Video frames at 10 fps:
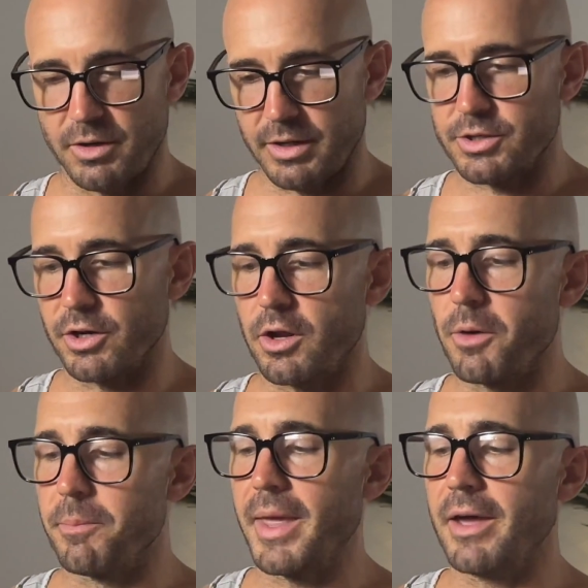it's going to
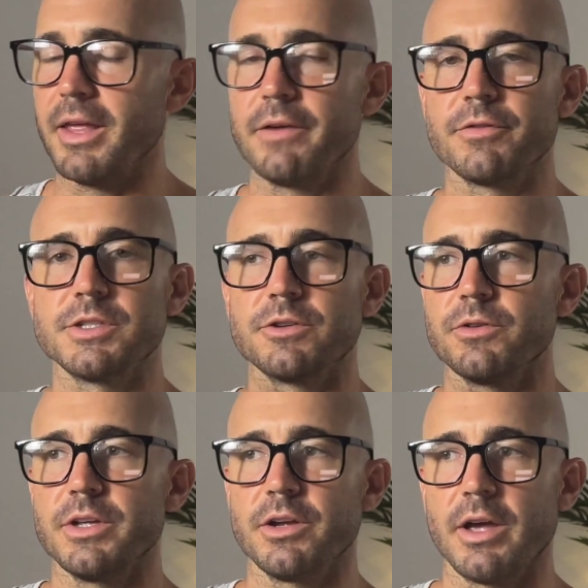compound every single
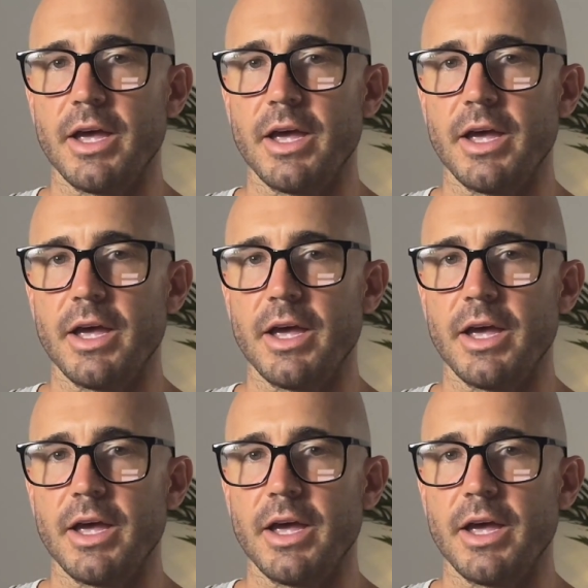year.